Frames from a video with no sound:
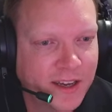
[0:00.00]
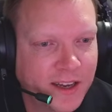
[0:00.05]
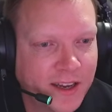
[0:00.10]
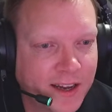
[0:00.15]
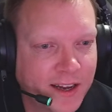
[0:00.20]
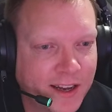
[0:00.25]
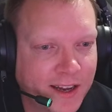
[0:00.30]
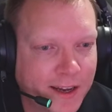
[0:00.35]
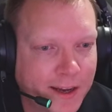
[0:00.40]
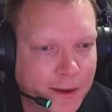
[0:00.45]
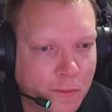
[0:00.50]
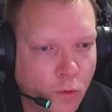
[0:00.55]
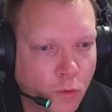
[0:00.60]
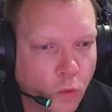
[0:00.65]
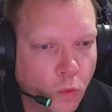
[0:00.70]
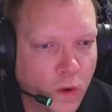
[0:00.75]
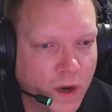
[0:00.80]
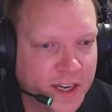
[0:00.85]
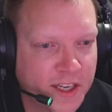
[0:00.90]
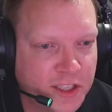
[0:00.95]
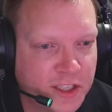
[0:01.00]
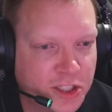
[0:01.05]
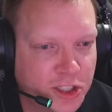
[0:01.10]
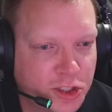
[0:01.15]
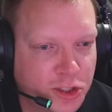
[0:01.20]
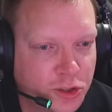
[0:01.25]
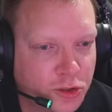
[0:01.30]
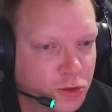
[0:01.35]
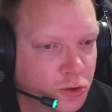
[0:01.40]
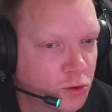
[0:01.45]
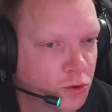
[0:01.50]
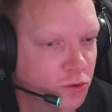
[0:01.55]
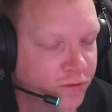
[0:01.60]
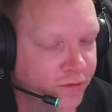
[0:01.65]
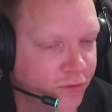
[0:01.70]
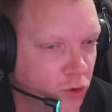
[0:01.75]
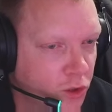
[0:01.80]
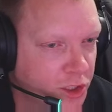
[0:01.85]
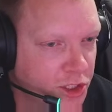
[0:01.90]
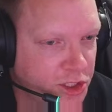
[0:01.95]
1 additional
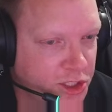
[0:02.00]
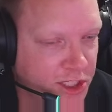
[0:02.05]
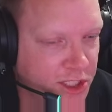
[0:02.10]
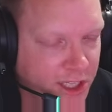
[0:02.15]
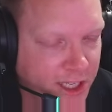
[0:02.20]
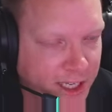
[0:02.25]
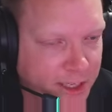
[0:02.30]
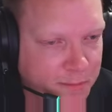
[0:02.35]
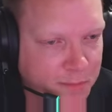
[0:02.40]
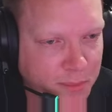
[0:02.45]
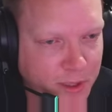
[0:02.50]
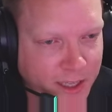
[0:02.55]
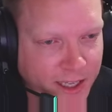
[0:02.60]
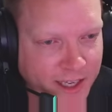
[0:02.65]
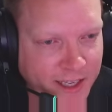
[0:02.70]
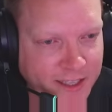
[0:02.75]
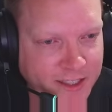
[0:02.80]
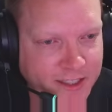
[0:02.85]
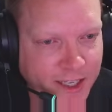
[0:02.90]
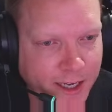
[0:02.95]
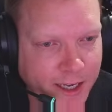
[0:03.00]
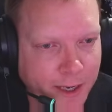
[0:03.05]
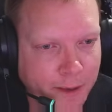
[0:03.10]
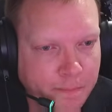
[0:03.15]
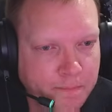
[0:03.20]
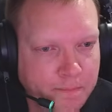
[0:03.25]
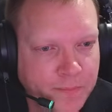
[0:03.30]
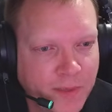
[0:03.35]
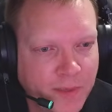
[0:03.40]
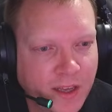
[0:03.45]
void chart plan tab,